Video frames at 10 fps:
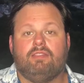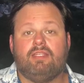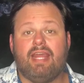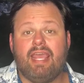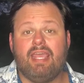
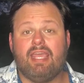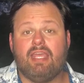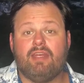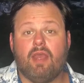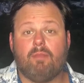Today,
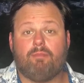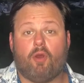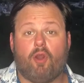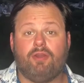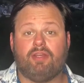in
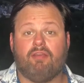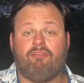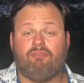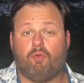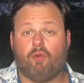part
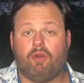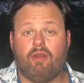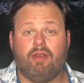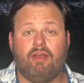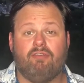
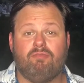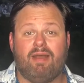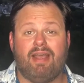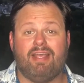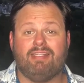4 of
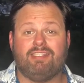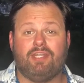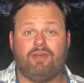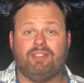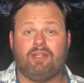my
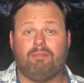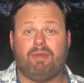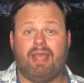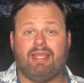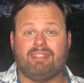series on
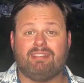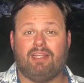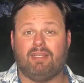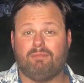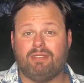buying and
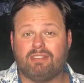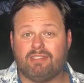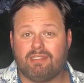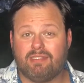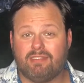selling
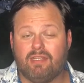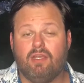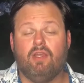businesses,